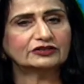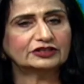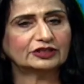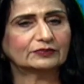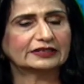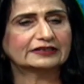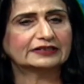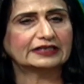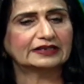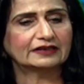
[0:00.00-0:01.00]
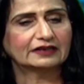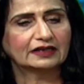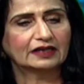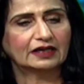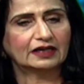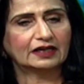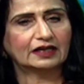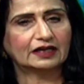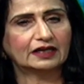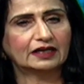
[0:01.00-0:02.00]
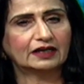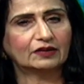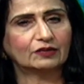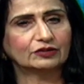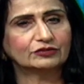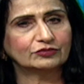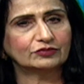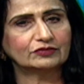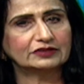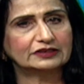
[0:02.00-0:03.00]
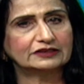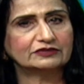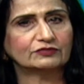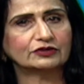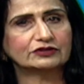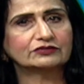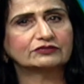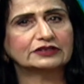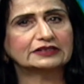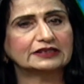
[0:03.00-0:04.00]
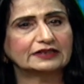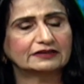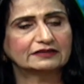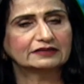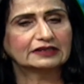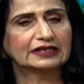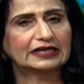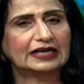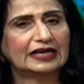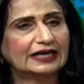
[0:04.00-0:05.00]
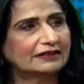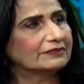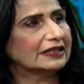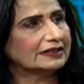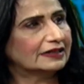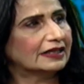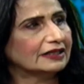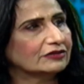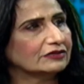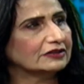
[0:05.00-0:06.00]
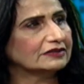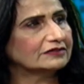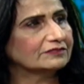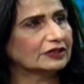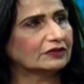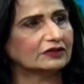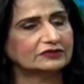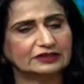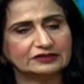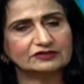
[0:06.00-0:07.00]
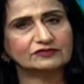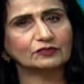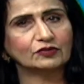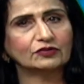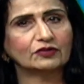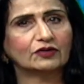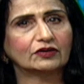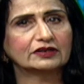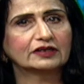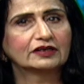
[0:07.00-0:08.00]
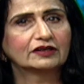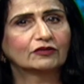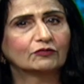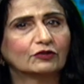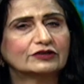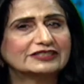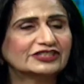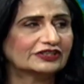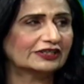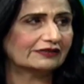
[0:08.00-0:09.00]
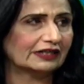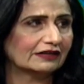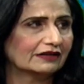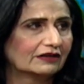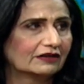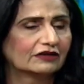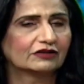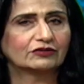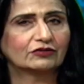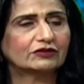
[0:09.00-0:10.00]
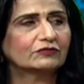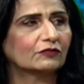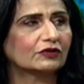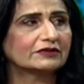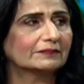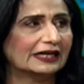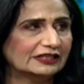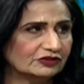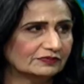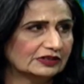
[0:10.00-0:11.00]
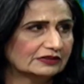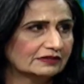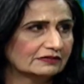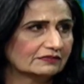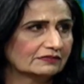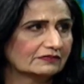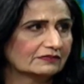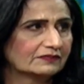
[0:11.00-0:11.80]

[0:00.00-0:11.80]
Consequently, although Indus Water Treaty had many lacunas, because it is more on water sharing, not water management.